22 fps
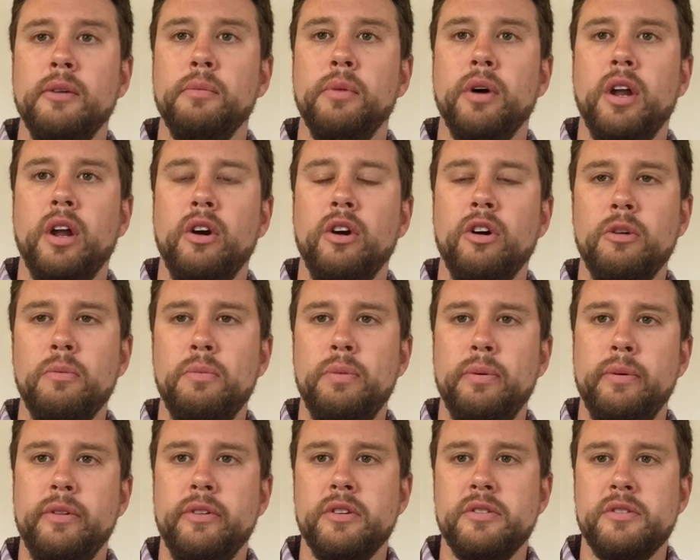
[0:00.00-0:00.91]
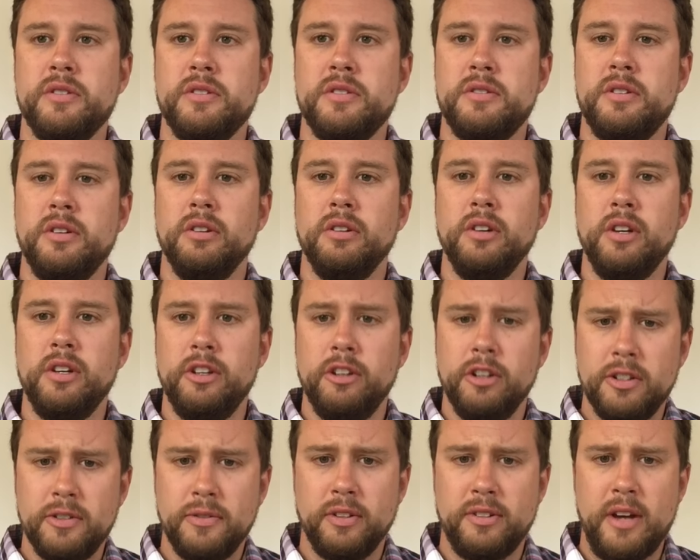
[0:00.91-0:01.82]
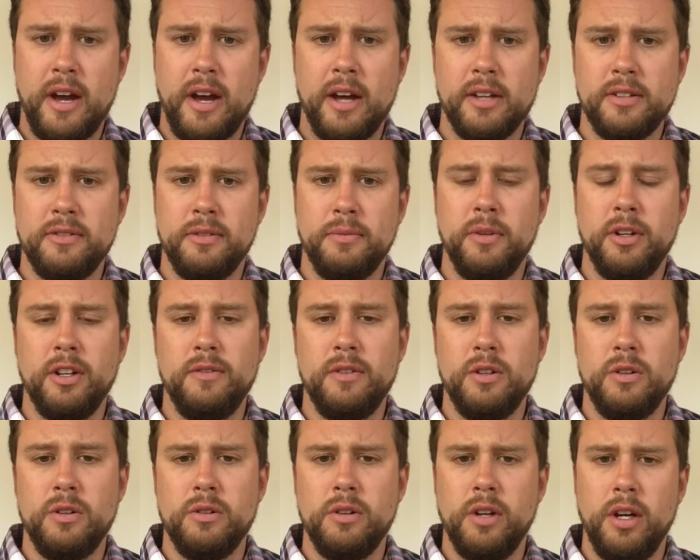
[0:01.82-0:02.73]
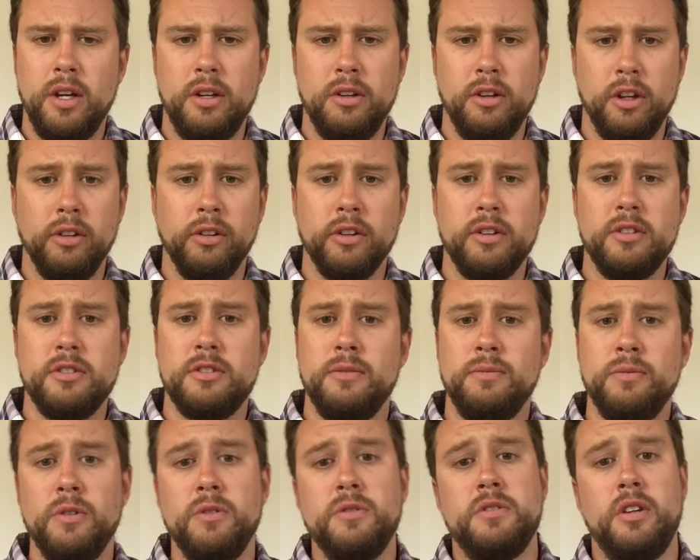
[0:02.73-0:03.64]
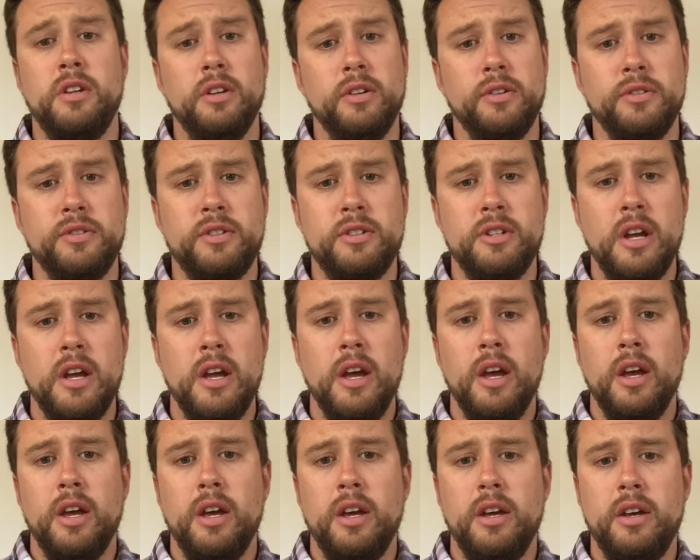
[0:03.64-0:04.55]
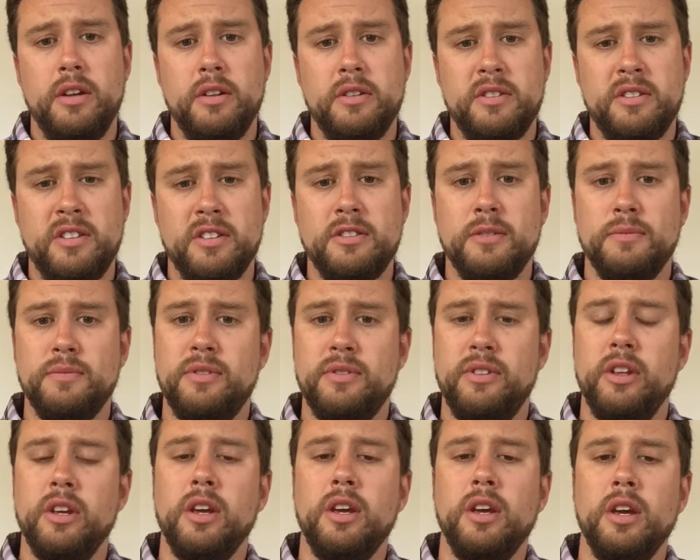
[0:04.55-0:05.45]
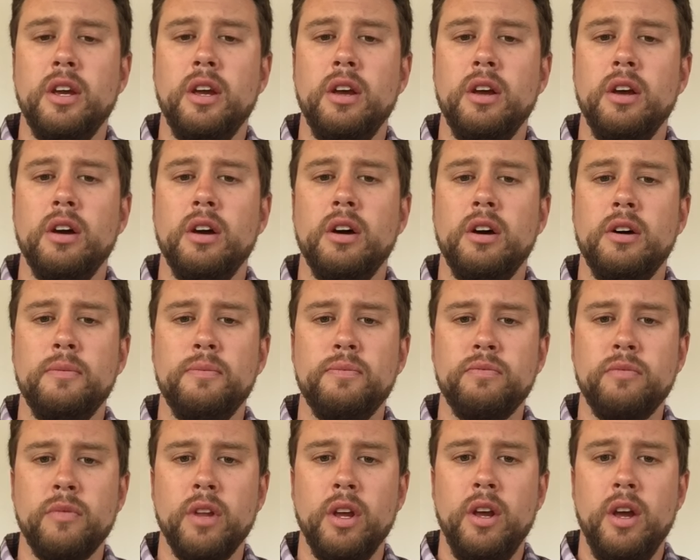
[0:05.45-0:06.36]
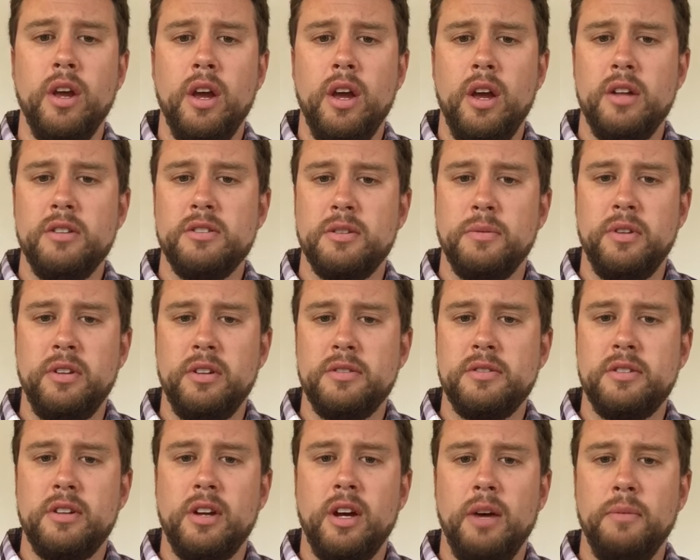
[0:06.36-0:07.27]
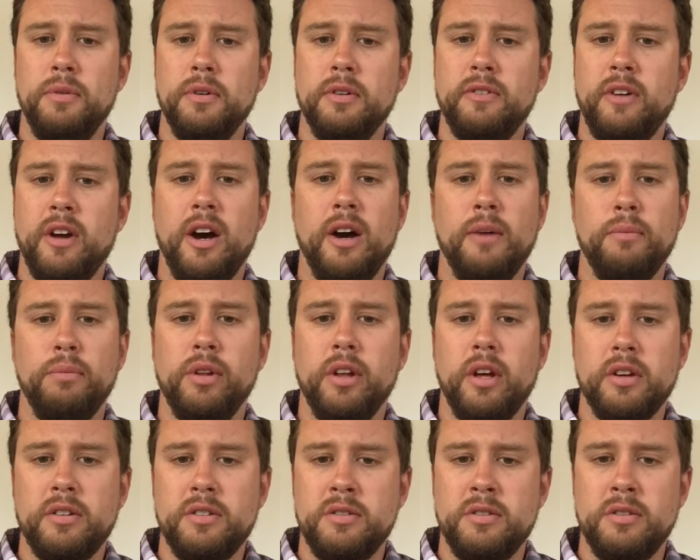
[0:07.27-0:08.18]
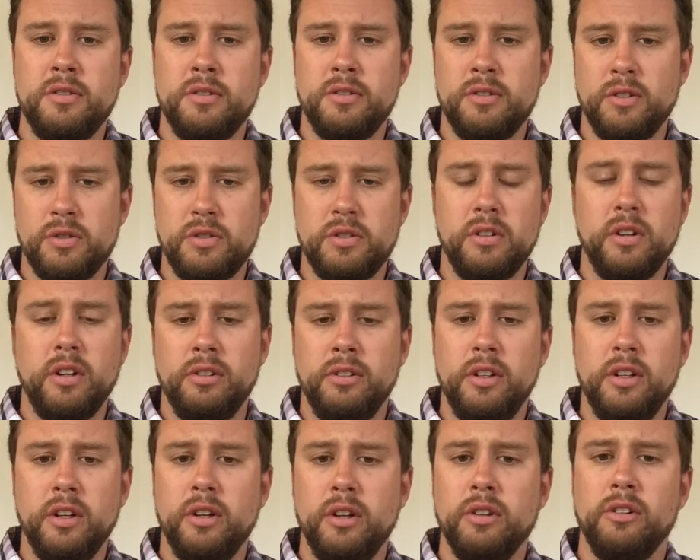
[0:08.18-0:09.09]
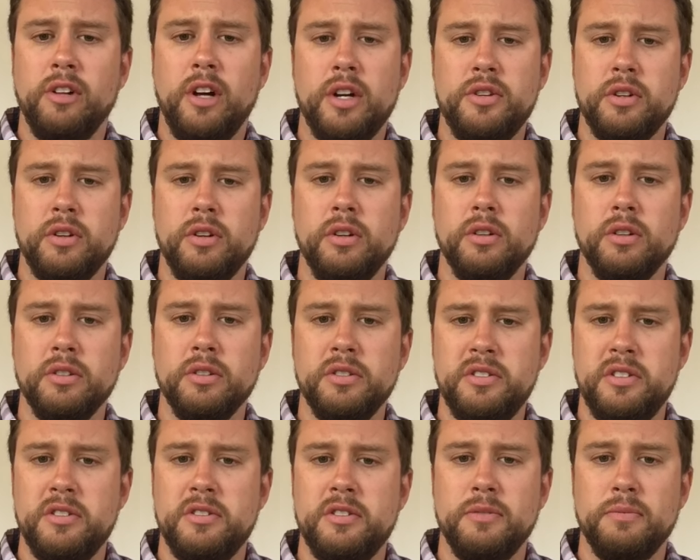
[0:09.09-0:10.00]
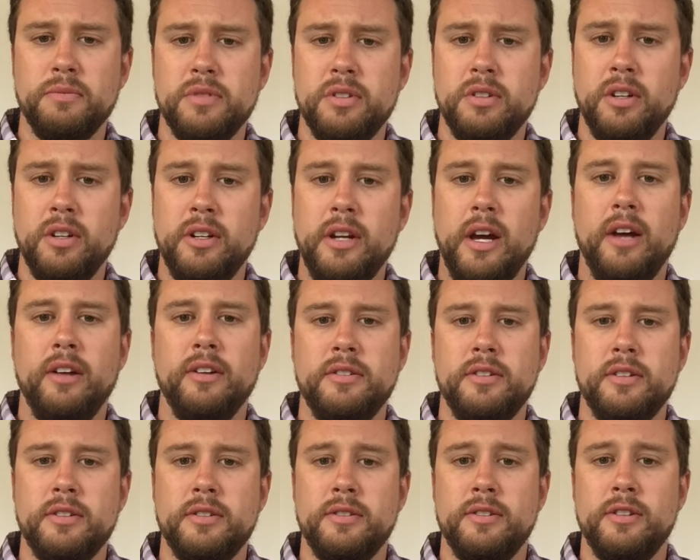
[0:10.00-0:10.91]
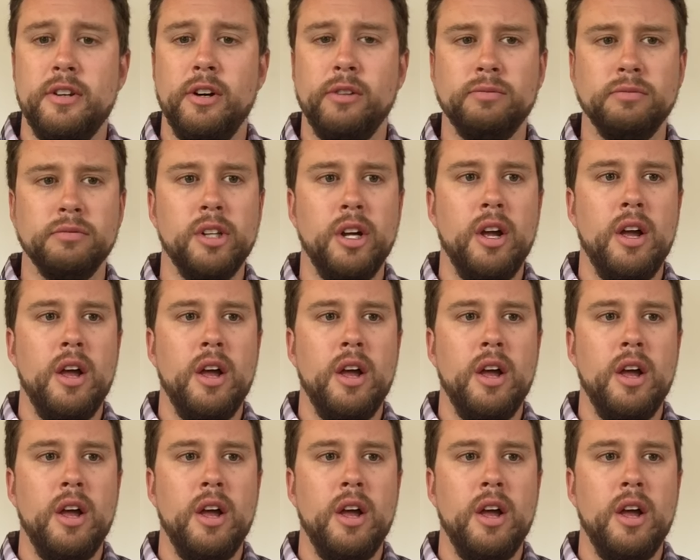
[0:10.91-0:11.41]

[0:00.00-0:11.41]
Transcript: But I hope this is still a useful task for many of you, and you learn some new skills in systems thinking um, and some of this type of complex social ecological systems analysis. So.